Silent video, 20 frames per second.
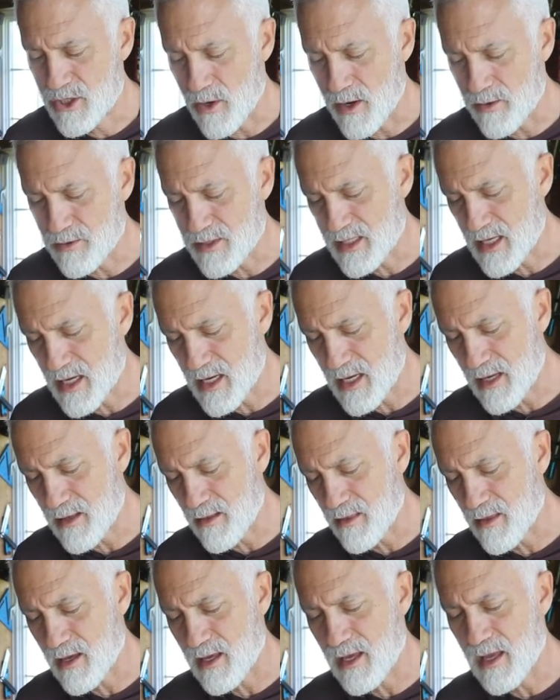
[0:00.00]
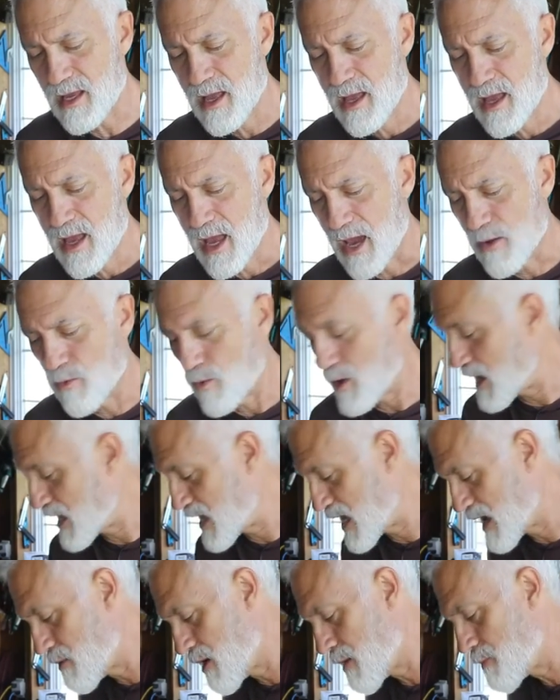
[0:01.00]
So I was thinking and thinking, and
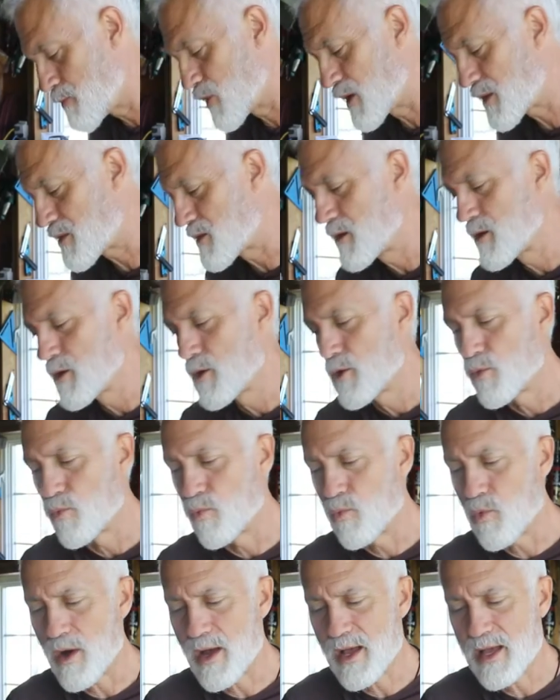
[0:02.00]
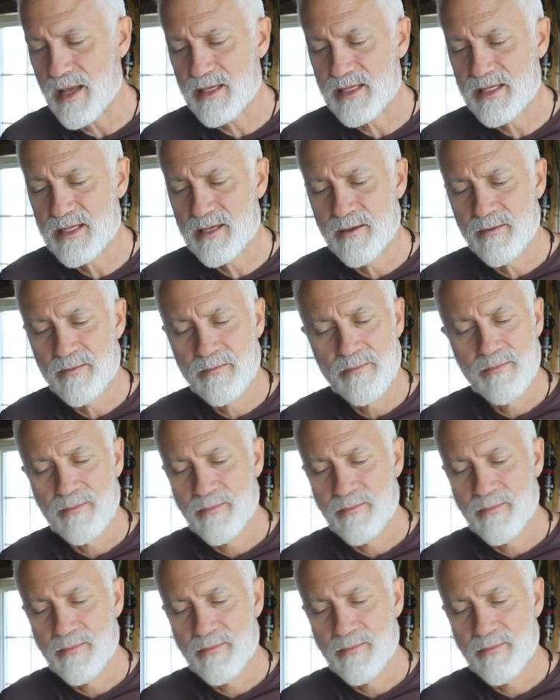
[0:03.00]
what I came up with was